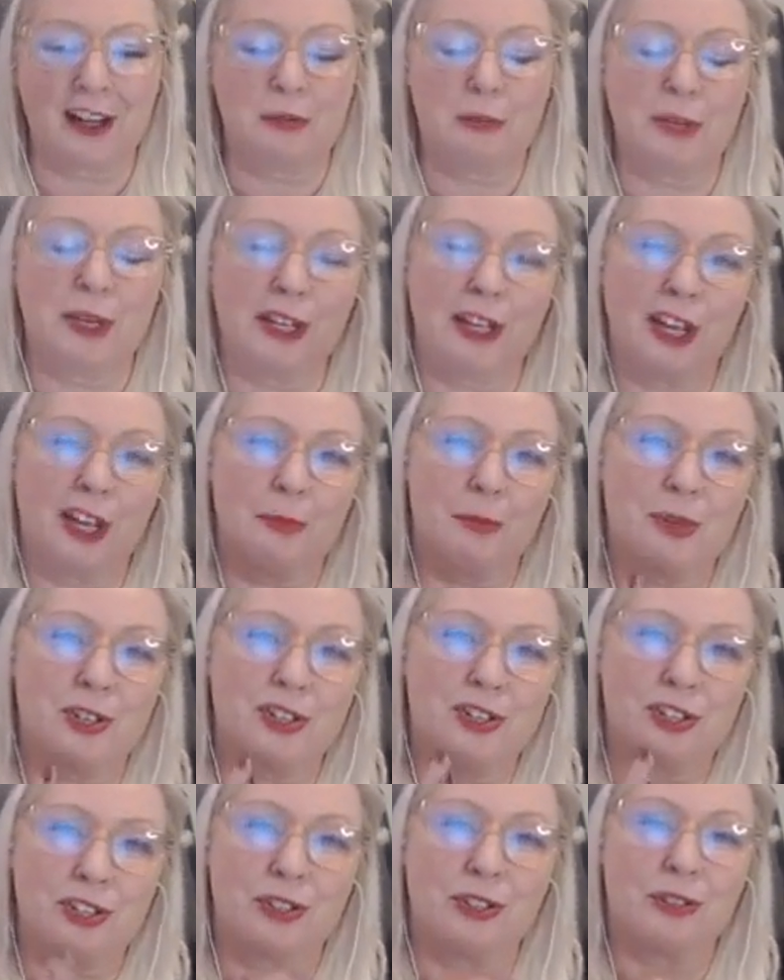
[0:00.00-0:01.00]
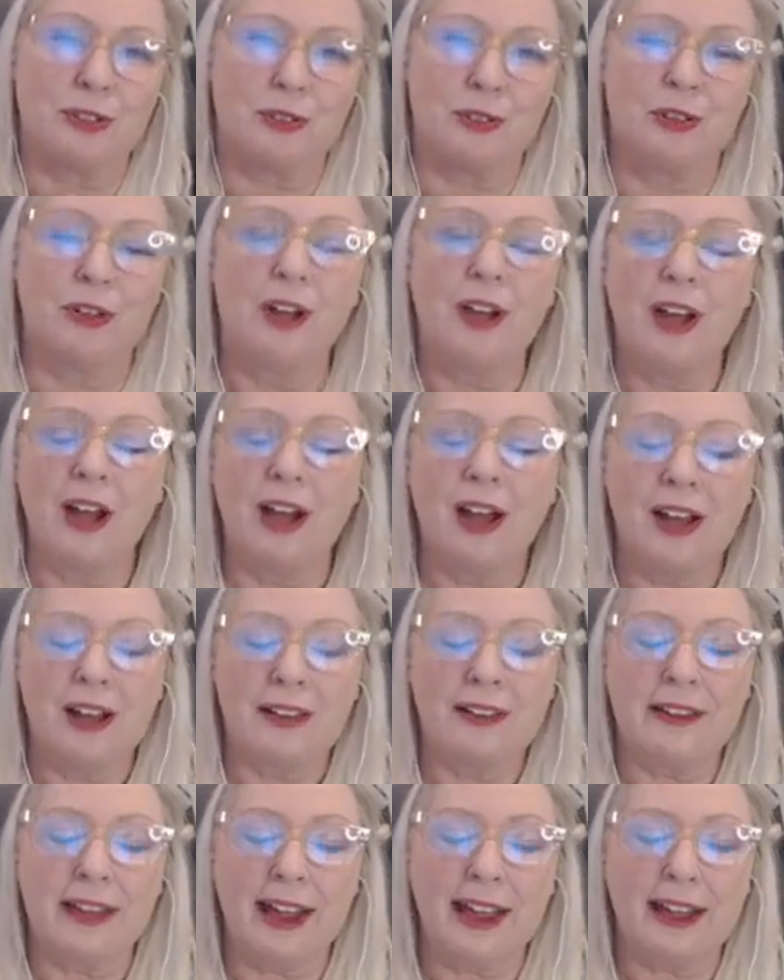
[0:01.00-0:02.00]
and being able to
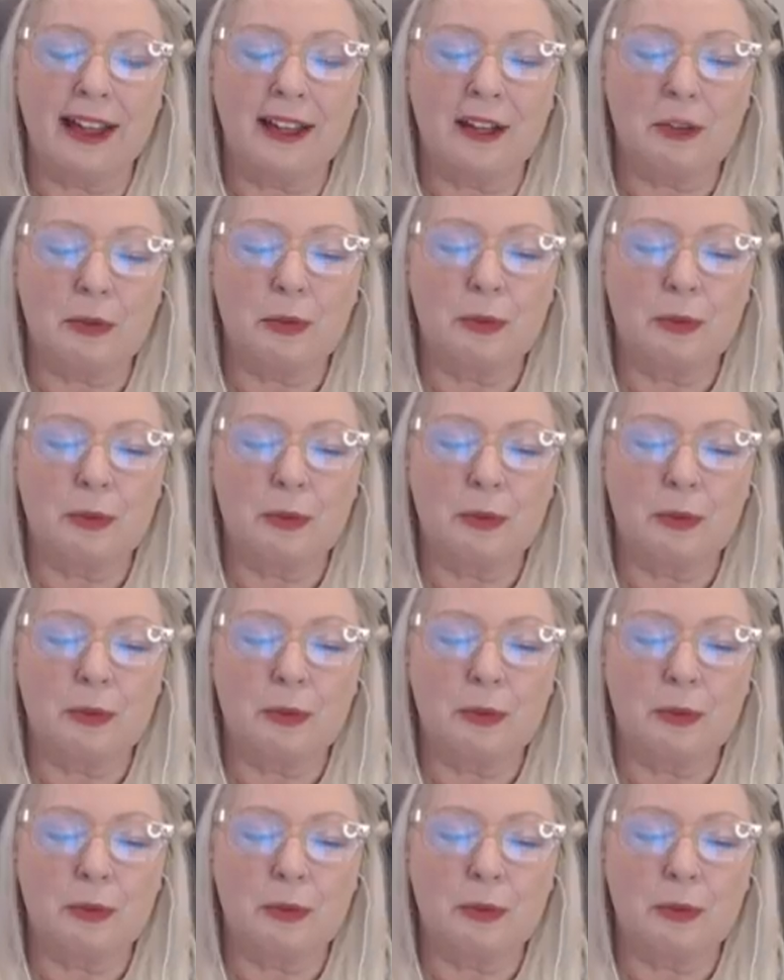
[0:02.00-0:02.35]
like